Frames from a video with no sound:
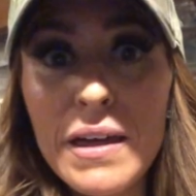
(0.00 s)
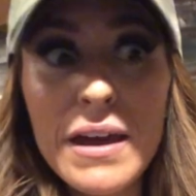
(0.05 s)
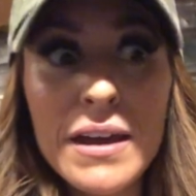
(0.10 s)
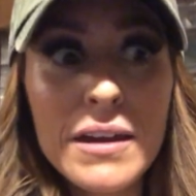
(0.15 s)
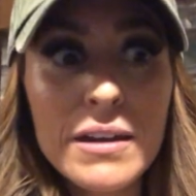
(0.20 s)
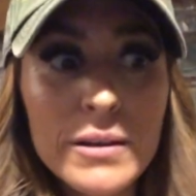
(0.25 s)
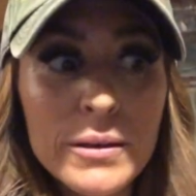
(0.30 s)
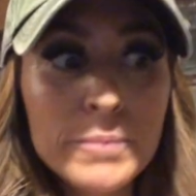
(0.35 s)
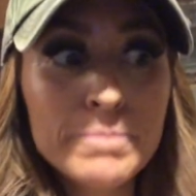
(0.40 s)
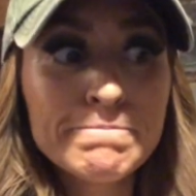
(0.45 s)

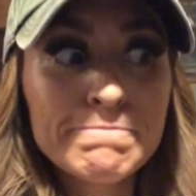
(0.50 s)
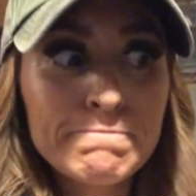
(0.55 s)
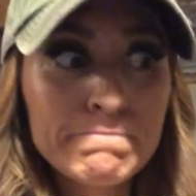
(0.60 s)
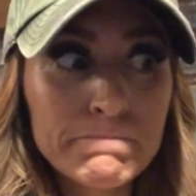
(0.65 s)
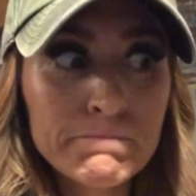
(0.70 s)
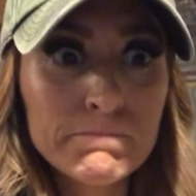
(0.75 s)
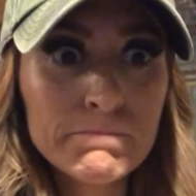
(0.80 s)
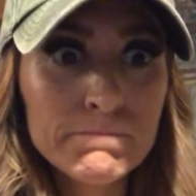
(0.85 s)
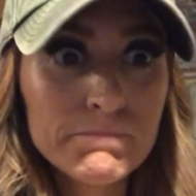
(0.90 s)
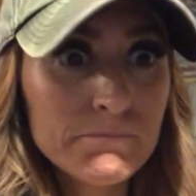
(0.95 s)
like
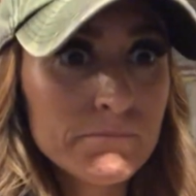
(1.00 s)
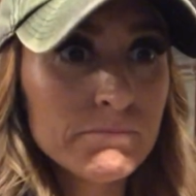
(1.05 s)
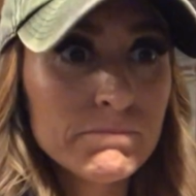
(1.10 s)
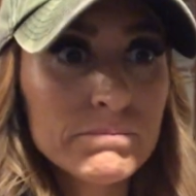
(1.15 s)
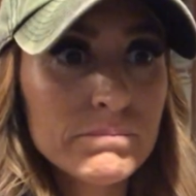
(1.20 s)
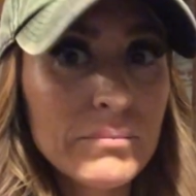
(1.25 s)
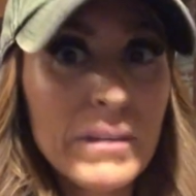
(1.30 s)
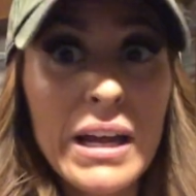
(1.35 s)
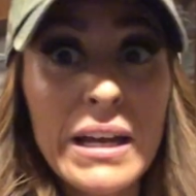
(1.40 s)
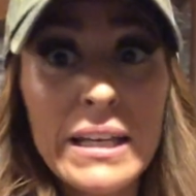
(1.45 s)

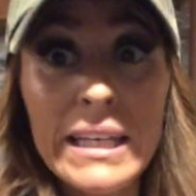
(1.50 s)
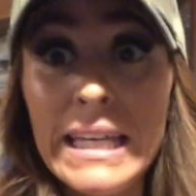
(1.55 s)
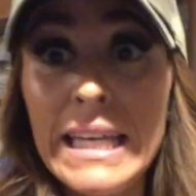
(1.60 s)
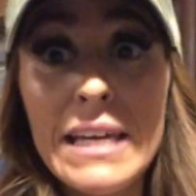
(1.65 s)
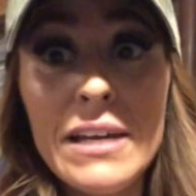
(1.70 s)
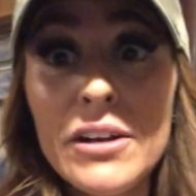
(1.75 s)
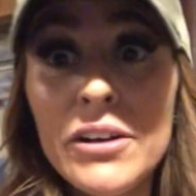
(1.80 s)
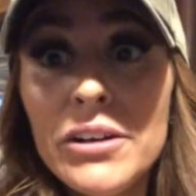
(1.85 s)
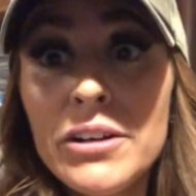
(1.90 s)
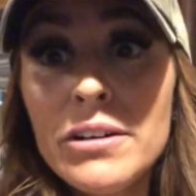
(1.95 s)
a
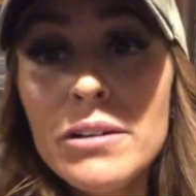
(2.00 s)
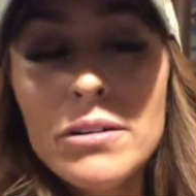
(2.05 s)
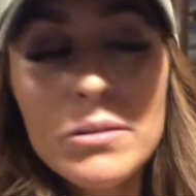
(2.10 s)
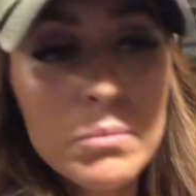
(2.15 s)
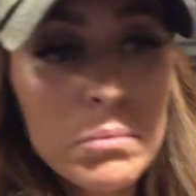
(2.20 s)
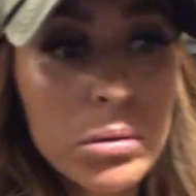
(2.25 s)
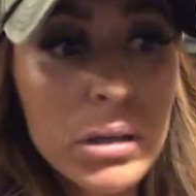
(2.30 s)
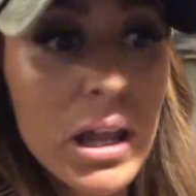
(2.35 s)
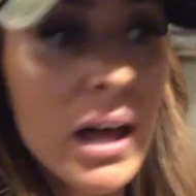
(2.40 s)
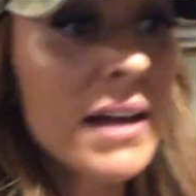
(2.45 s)
year
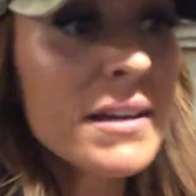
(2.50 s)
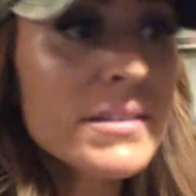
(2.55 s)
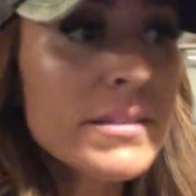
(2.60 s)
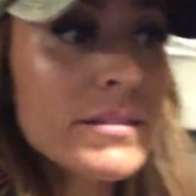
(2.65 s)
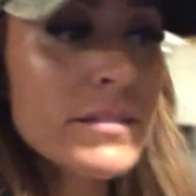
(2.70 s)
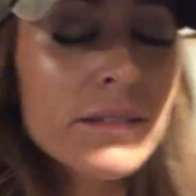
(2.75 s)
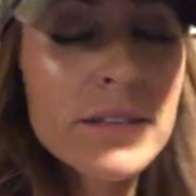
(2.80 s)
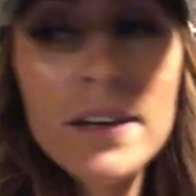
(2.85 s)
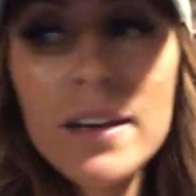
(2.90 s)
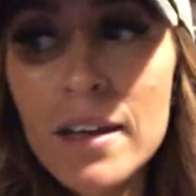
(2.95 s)

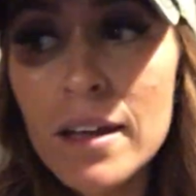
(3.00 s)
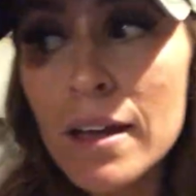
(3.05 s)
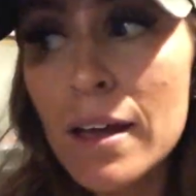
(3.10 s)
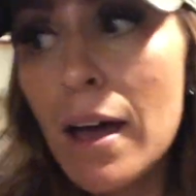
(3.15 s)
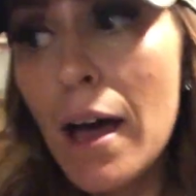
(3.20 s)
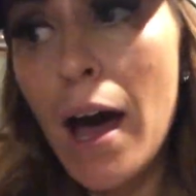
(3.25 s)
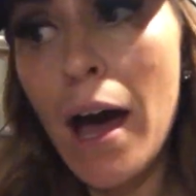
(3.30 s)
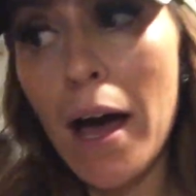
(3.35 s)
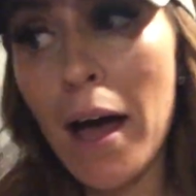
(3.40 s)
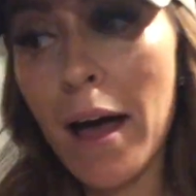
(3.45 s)
plus.
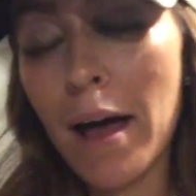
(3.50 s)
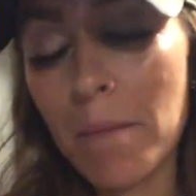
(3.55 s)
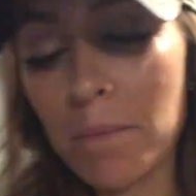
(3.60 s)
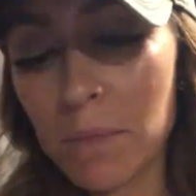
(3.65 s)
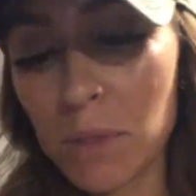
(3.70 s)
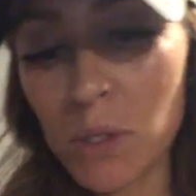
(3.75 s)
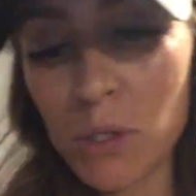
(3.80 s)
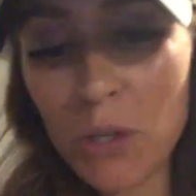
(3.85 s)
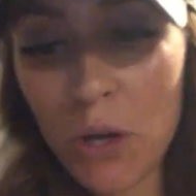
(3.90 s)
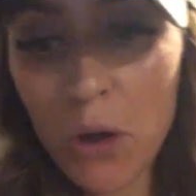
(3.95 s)
Um,
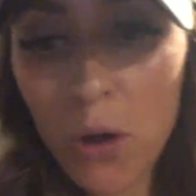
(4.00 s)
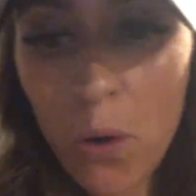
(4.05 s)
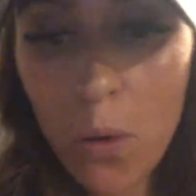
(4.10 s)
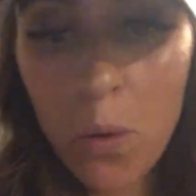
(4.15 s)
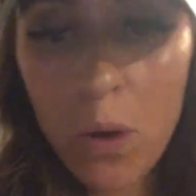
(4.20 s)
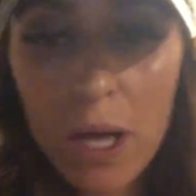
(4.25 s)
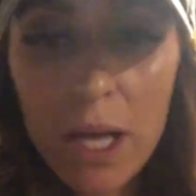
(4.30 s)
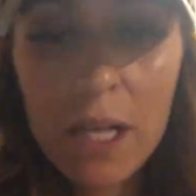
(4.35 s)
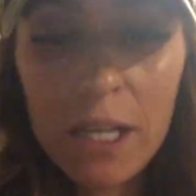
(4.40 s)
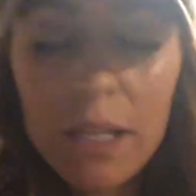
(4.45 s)

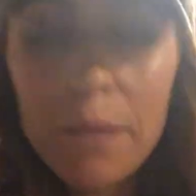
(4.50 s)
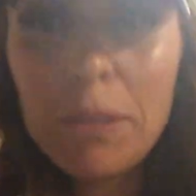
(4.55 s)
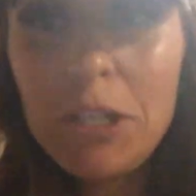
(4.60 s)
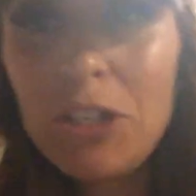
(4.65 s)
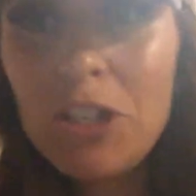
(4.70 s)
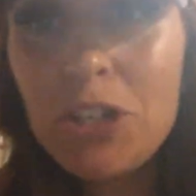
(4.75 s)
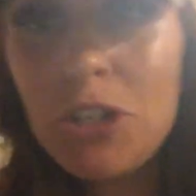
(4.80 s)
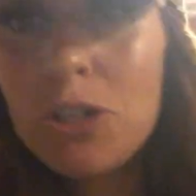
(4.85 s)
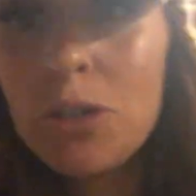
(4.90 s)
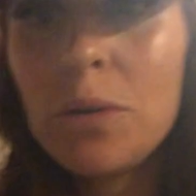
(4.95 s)
so let me
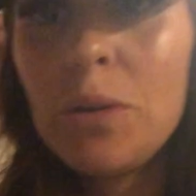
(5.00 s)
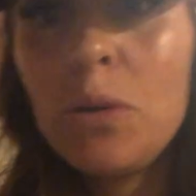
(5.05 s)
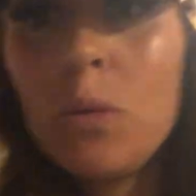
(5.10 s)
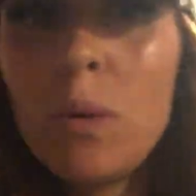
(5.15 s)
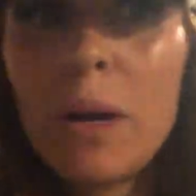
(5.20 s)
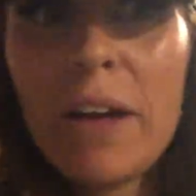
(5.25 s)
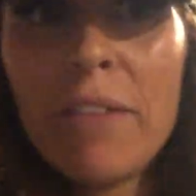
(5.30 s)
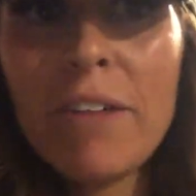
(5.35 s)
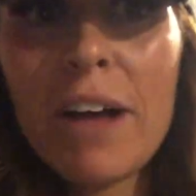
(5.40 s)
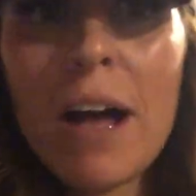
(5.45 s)
just show you
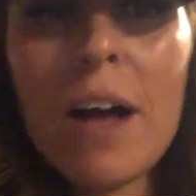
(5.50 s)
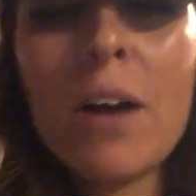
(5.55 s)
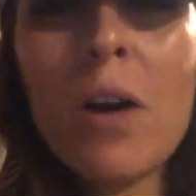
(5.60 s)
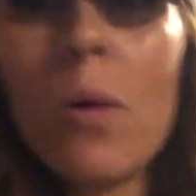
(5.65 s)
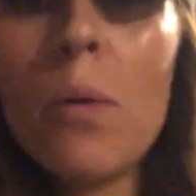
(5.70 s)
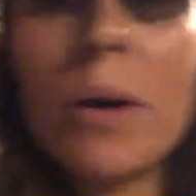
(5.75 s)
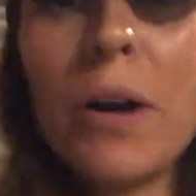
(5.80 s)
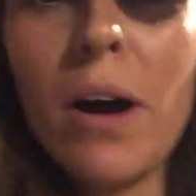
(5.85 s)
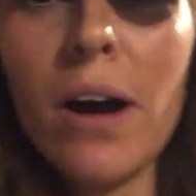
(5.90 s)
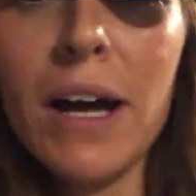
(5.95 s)
what I've got
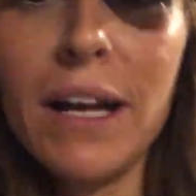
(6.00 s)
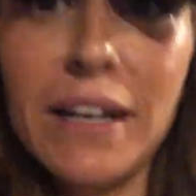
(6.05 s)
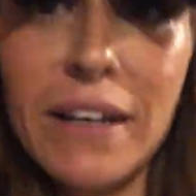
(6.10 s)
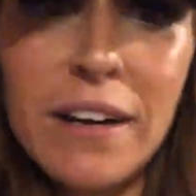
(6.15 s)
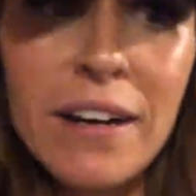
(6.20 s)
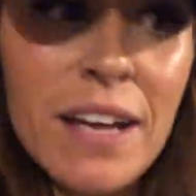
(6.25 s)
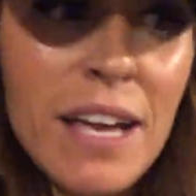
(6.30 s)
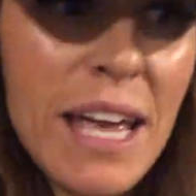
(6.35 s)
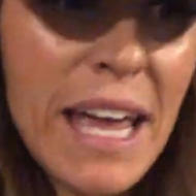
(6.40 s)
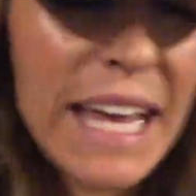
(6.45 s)
going
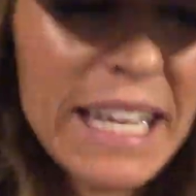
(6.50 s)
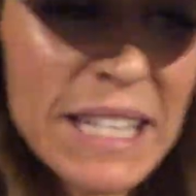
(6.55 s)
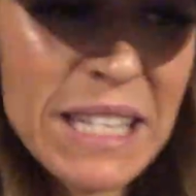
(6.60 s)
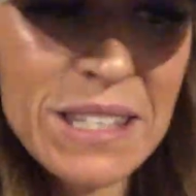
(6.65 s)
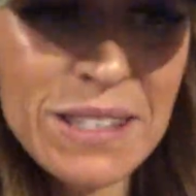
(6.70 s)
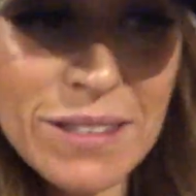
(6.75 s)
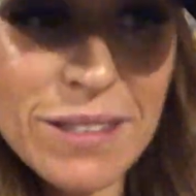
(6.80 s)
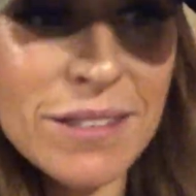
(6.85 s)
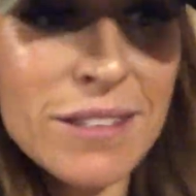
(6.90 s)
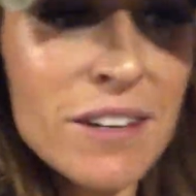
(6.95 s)
on.
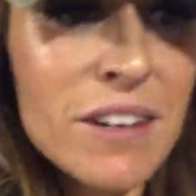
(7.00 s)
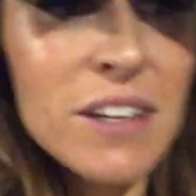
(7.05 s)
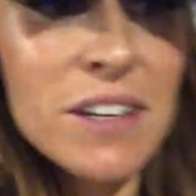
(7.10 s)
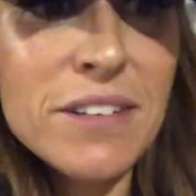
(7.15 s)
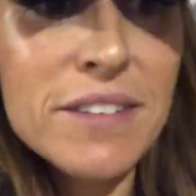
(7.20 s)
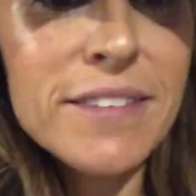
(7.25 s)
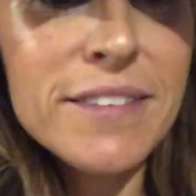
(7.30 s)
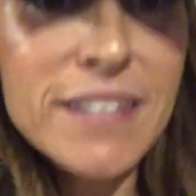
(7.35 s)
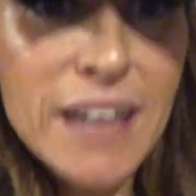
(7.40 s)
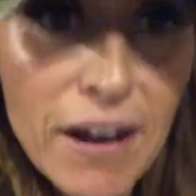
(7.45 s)
It's
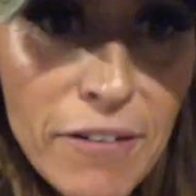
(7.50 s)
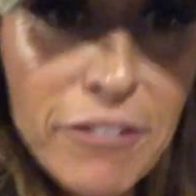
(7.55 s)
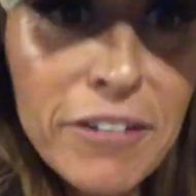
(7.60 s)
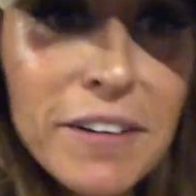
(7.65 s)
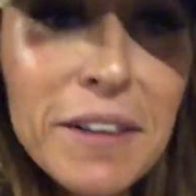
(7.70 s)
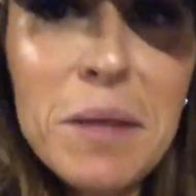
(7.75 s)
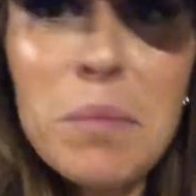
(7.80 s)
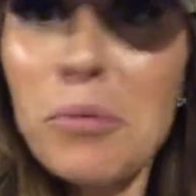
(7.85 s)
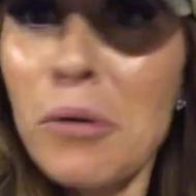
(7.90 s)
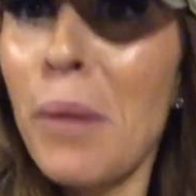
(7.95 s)

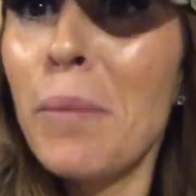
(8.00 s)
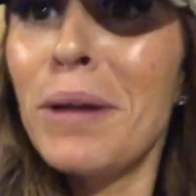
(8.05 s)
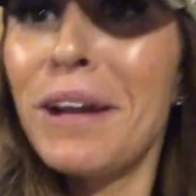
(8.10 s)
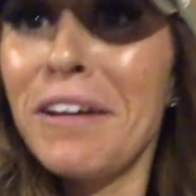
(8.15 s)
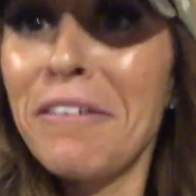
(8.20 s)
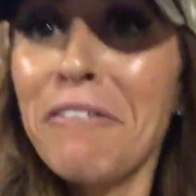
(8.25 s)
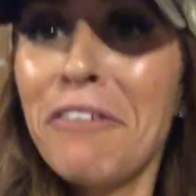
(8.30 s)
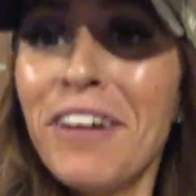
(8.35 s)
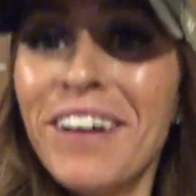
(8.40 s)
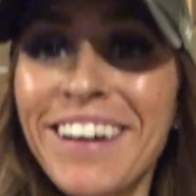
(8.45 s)
definitely
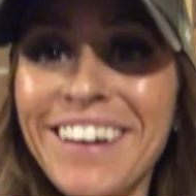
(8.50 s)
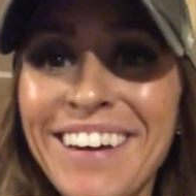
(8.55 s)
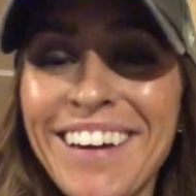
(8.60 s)
primitive